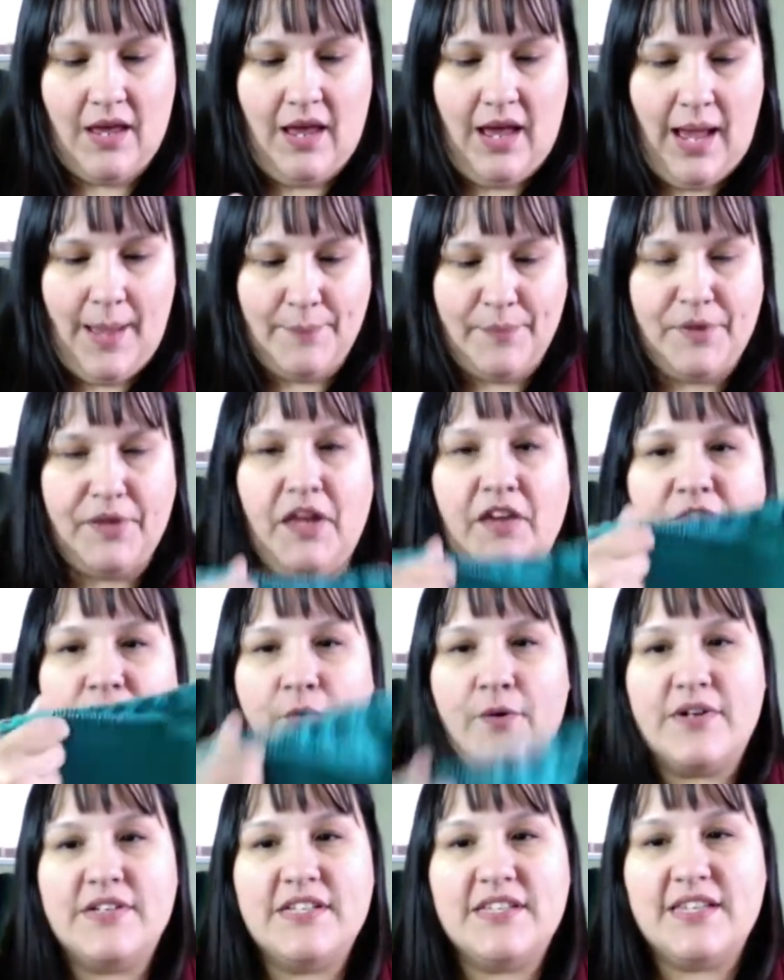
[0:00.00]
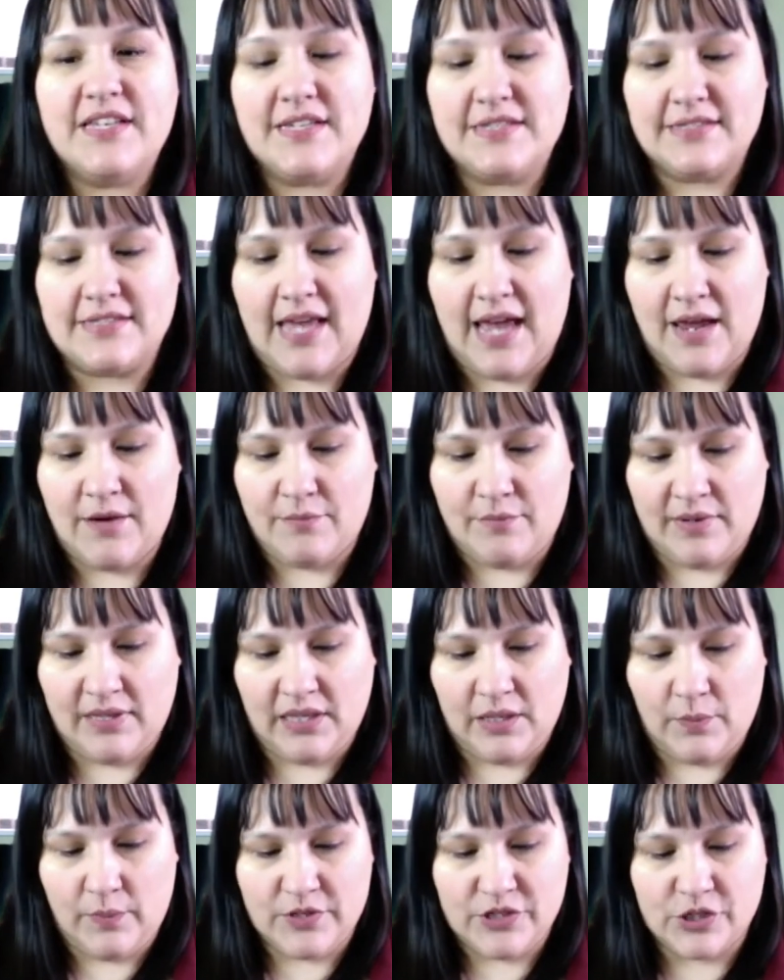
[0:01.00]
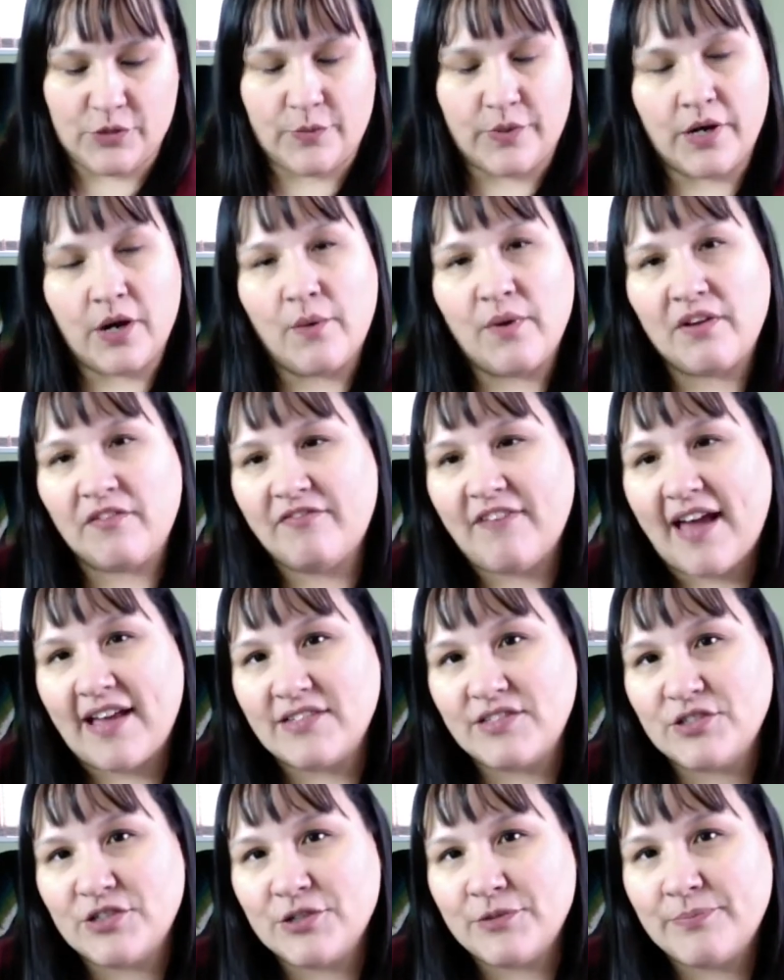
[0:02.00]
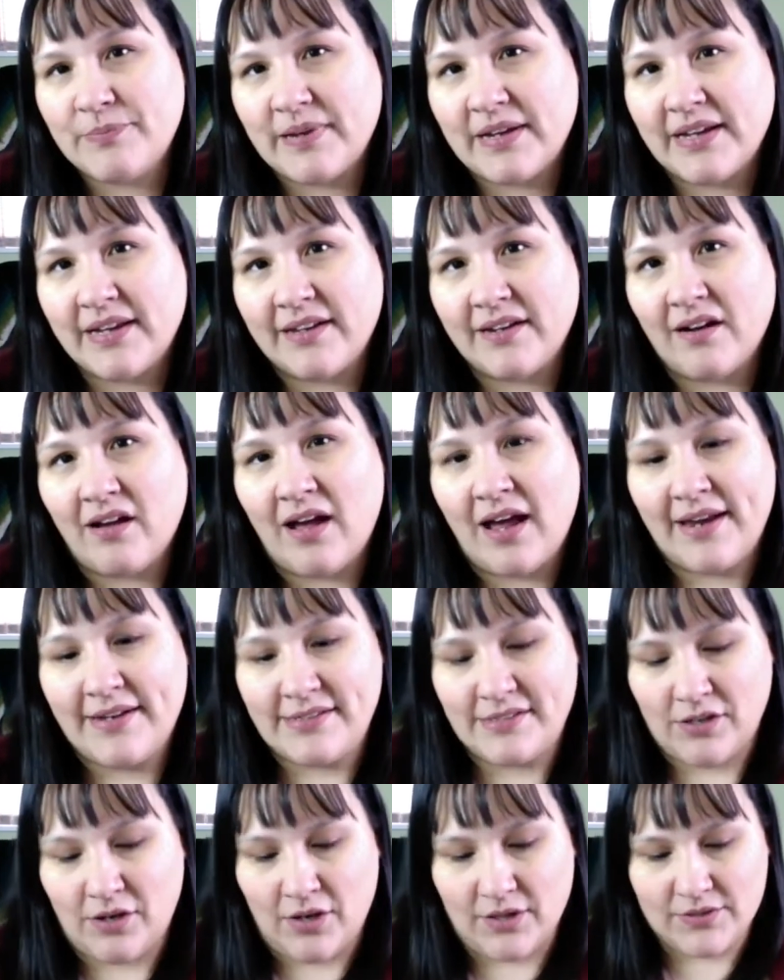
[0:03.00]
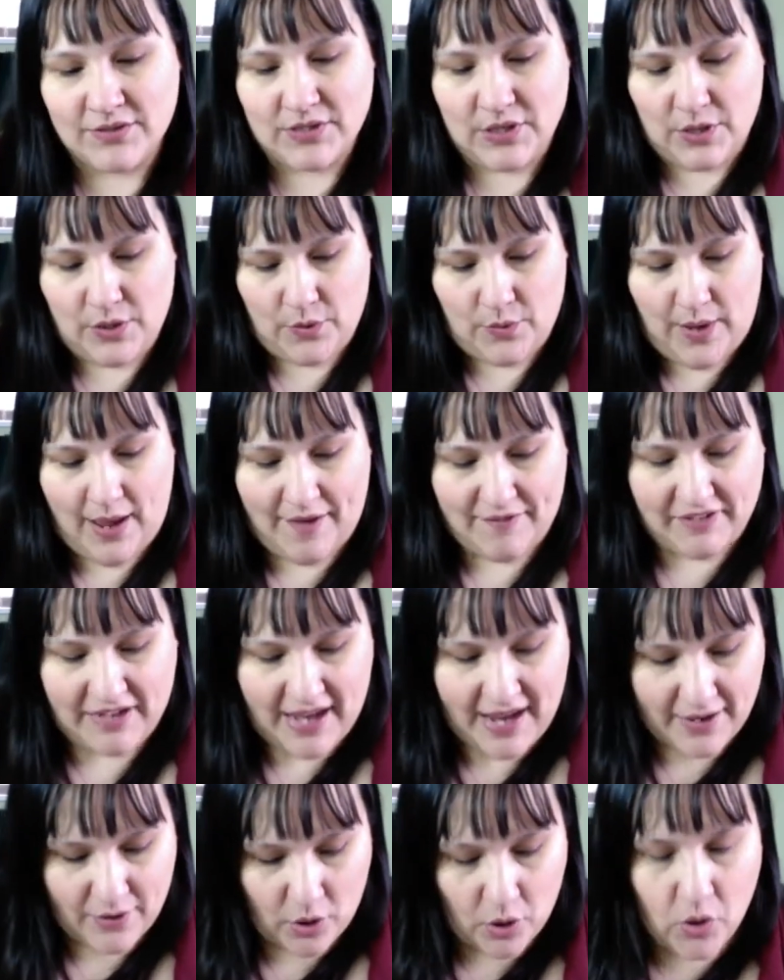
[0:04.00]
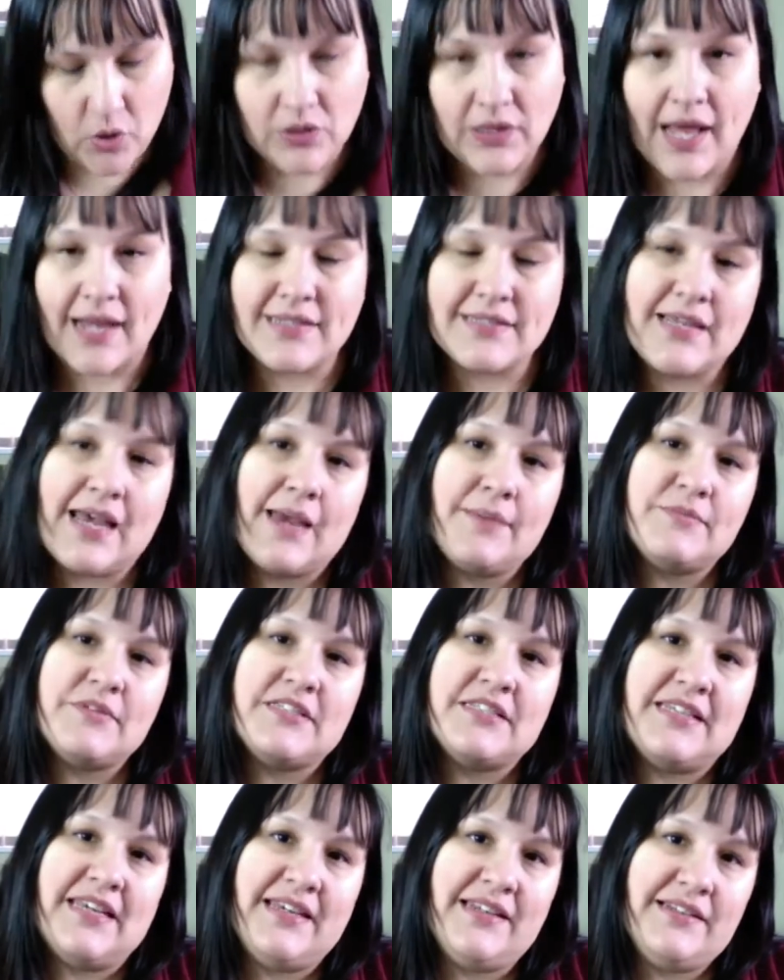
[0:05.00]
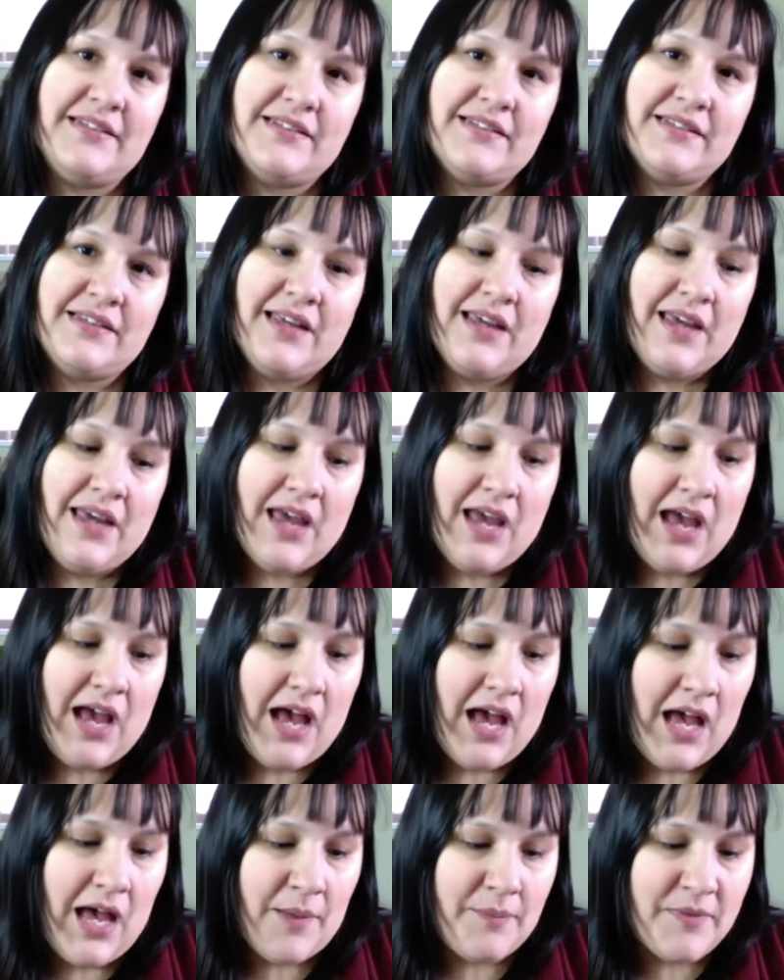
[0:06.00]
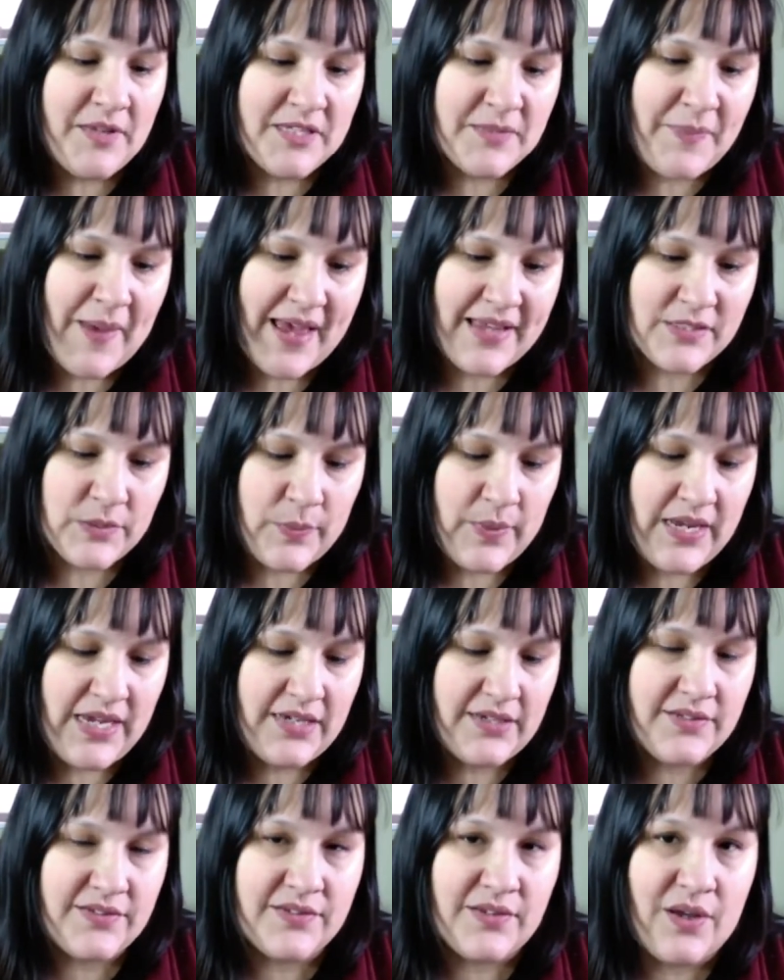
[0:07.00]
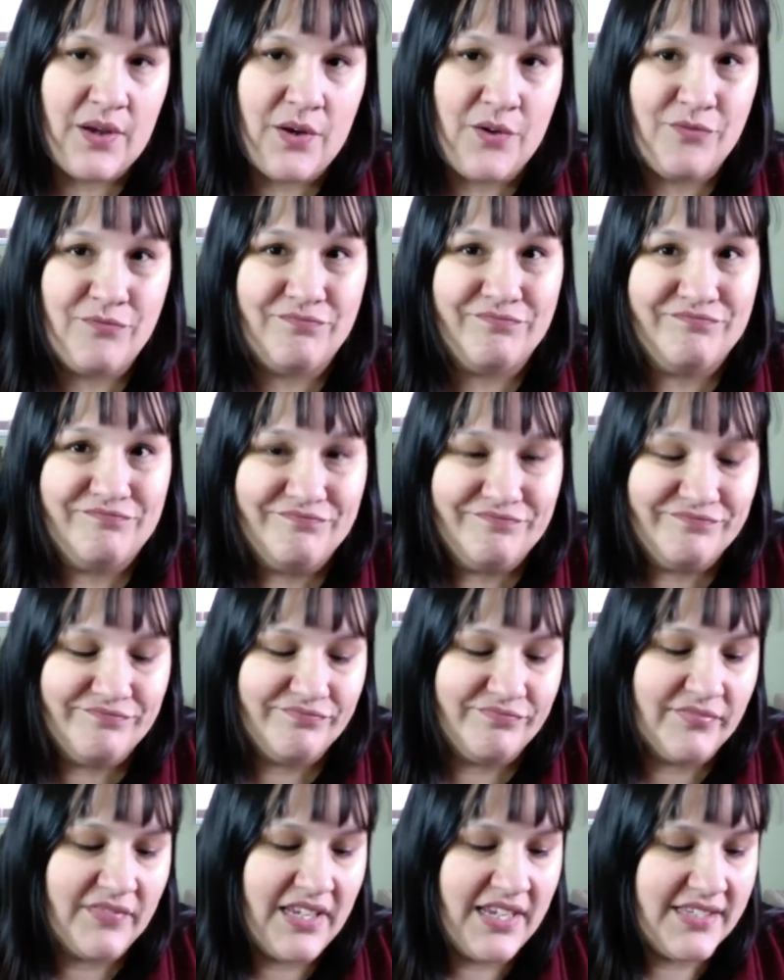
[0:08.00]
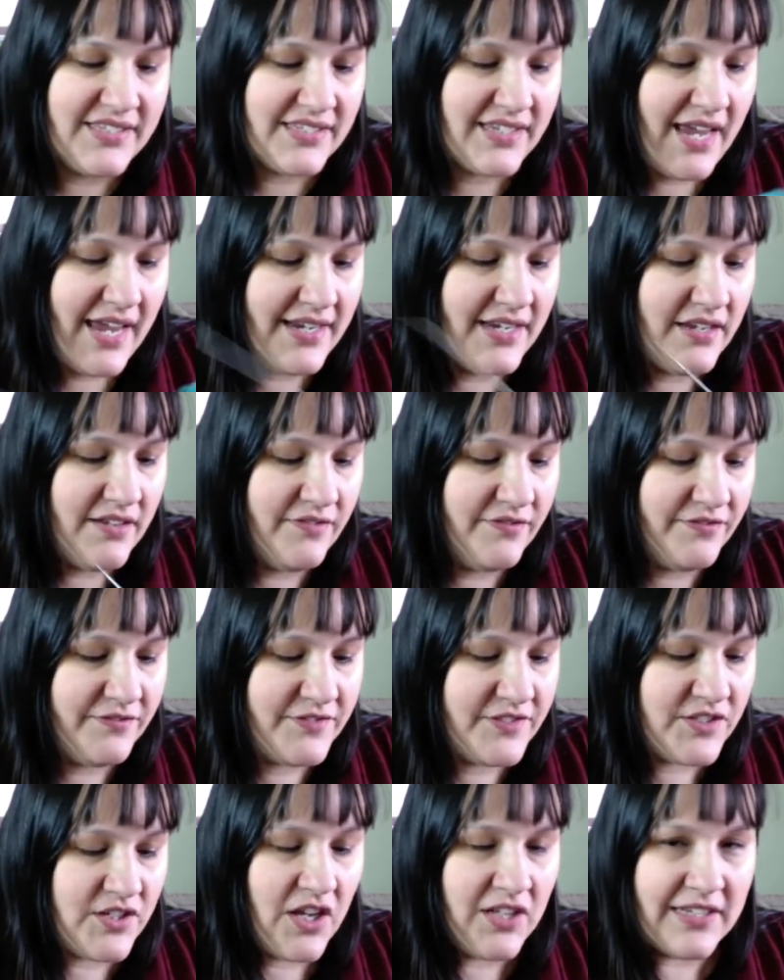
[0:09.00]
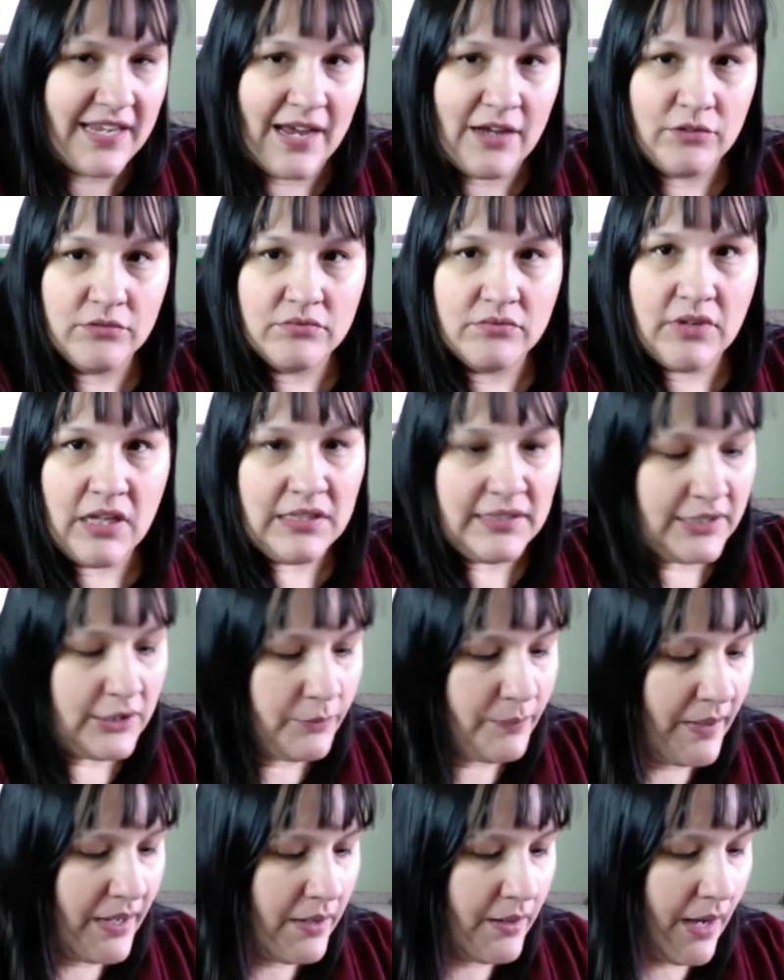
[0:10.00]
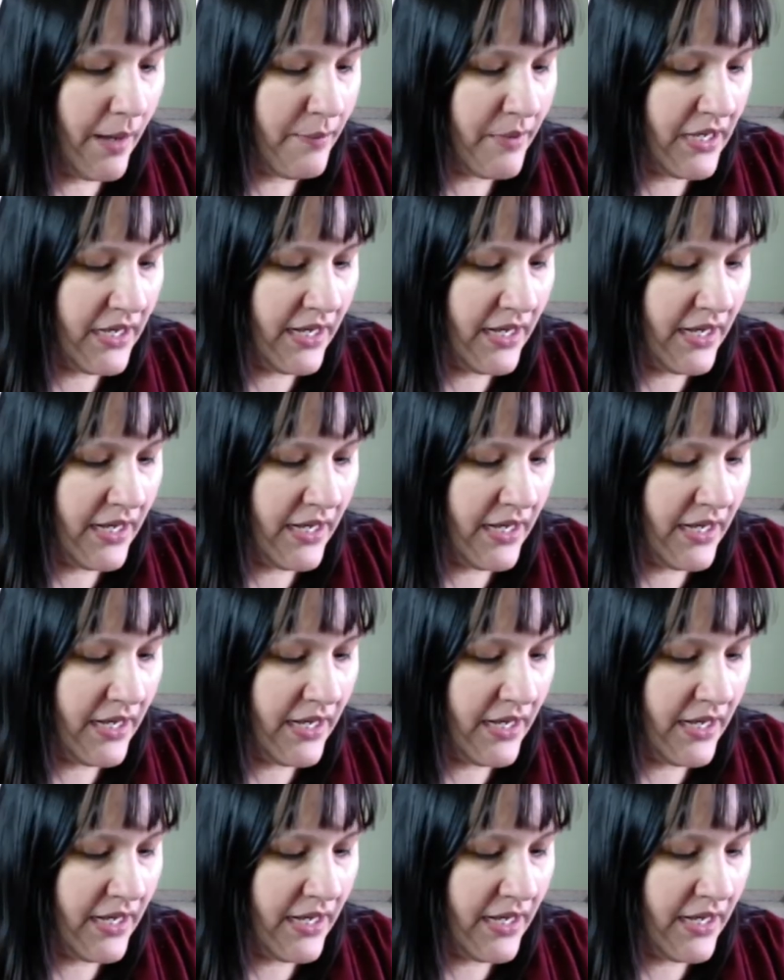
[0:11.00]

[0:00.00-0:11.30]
I'm looking forward to this. I really wish it were going faster, but I also haven't had a whole lot of time to knit this past week, so it's kind of stalled out a little bit. I mean,